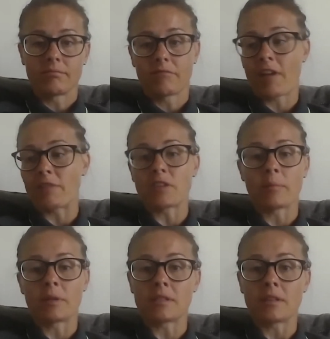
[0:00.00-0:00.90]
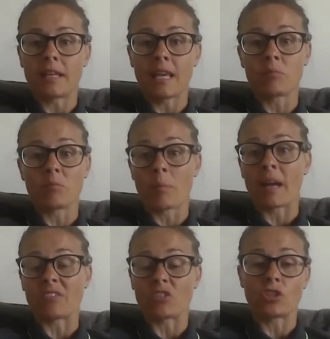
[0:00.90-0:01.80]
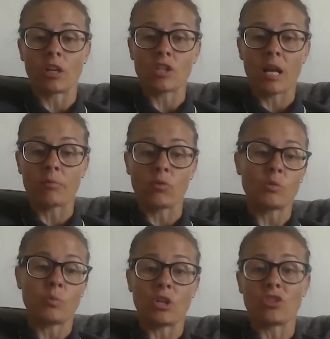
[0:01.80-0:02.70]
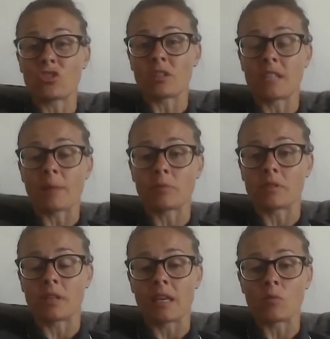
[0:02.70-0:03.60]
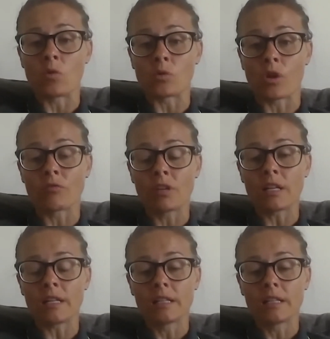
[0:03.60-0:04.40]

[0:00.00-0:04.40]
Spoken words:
5-10 minutes into the game, I might have to change that approach, but you just adapt as the game goes on, really.